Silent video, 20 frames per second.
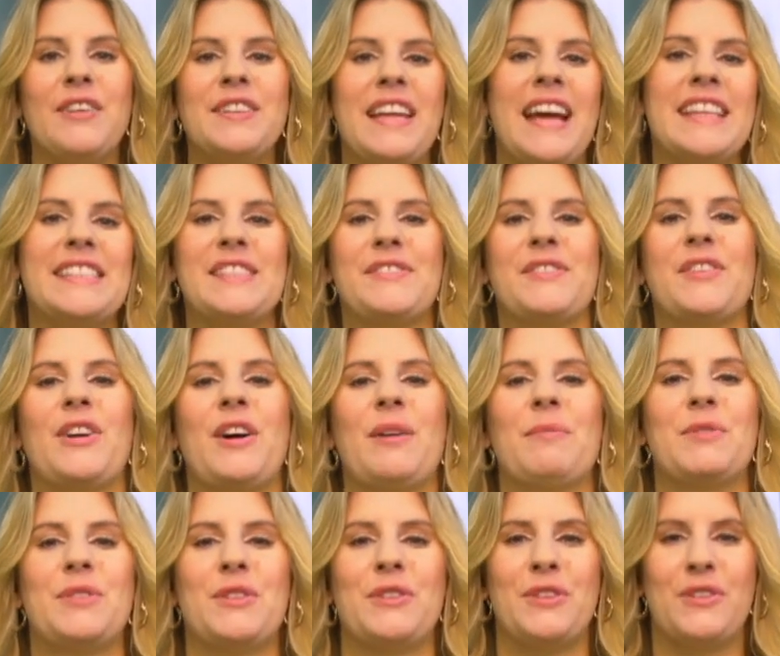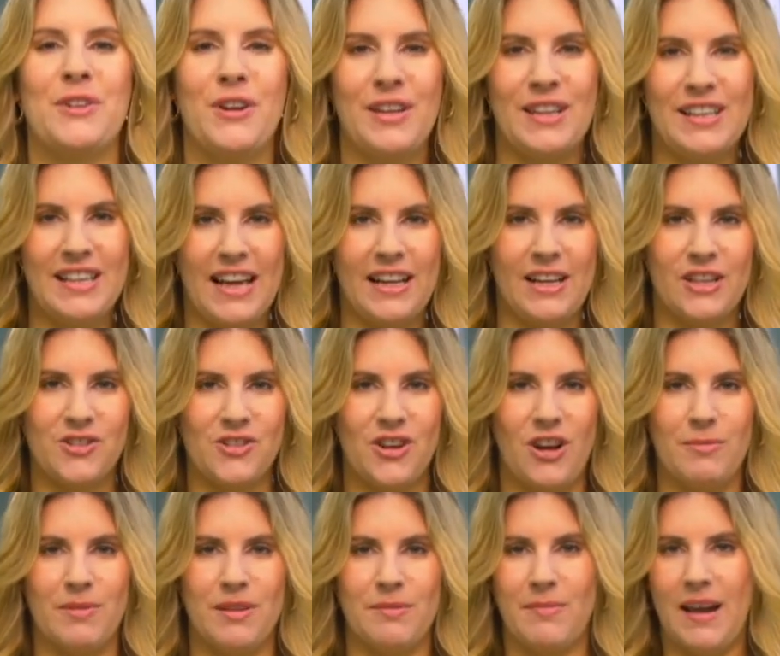und herzlich willkommen to Cook It Like a
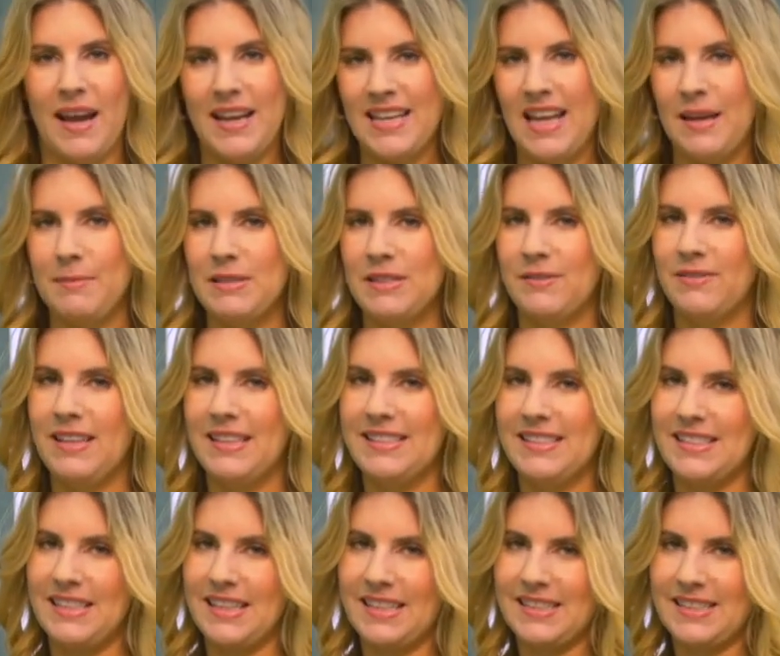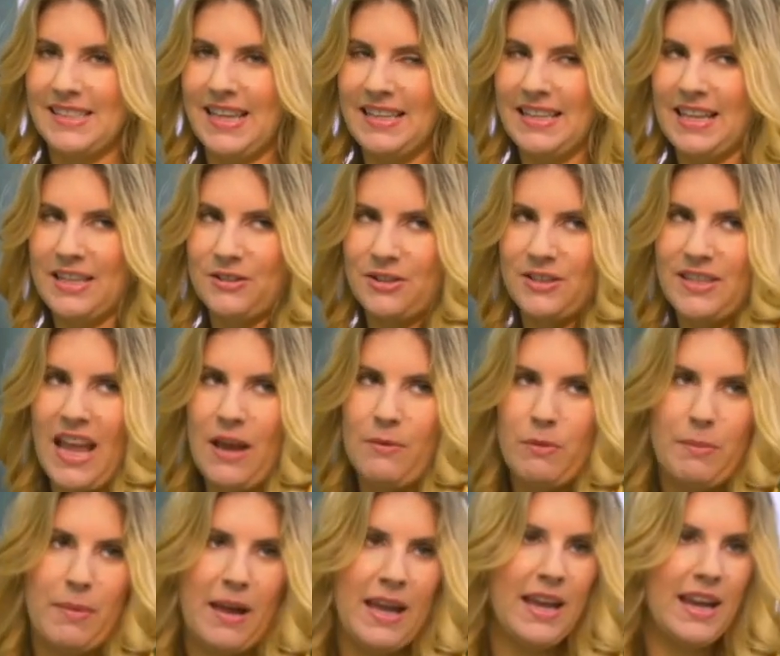German. My name is Felicitas Then and today
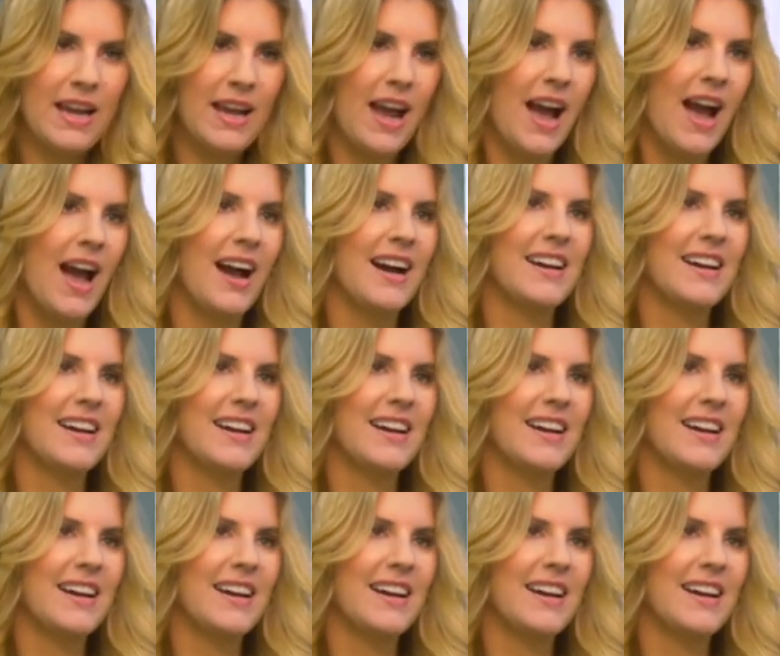we make